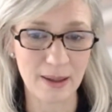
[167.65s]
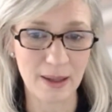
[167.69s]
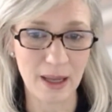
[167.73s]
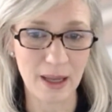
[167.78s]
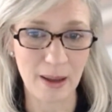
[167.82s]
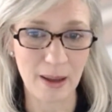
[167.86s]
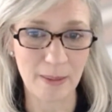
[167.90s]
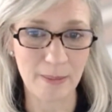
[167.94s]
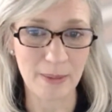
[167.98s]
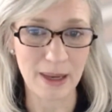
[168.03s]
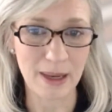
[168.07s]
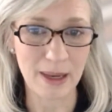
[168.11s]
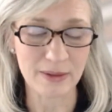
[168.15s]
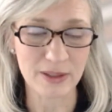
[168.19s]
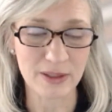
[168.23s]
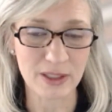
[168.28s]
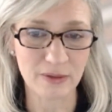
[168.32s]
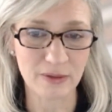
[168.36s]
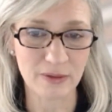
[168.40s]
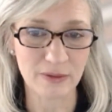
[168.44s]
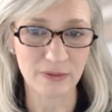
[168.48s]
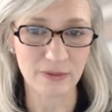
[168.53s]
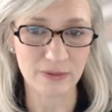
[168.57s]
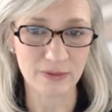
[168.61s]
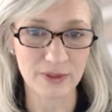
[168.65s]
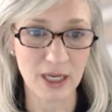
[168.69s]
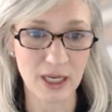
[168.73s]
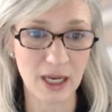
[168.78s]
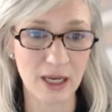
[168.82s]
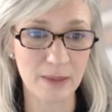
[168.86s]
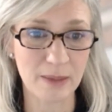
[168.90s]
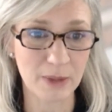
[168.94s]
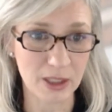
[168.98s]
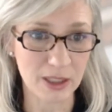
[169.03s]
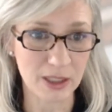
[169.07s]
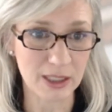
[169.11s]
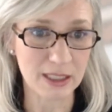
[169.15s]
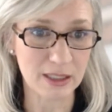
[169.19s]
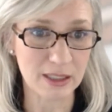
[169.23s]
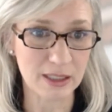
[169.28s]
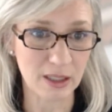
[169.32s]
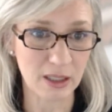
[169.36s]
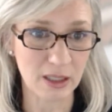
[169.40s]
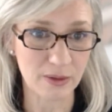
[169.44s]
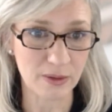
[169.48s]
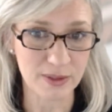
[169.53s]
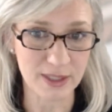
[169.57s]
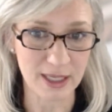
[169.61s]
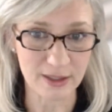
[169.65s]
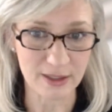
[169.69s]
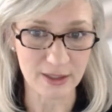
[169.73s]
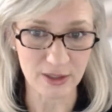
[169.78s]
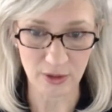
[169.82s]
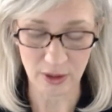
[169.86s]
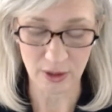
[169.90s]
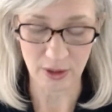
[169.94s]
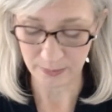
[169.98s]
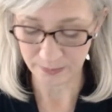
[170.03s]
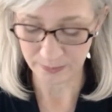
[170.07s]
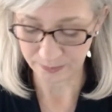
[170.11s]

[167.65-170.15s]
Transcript: amount of time that you need to close escrow.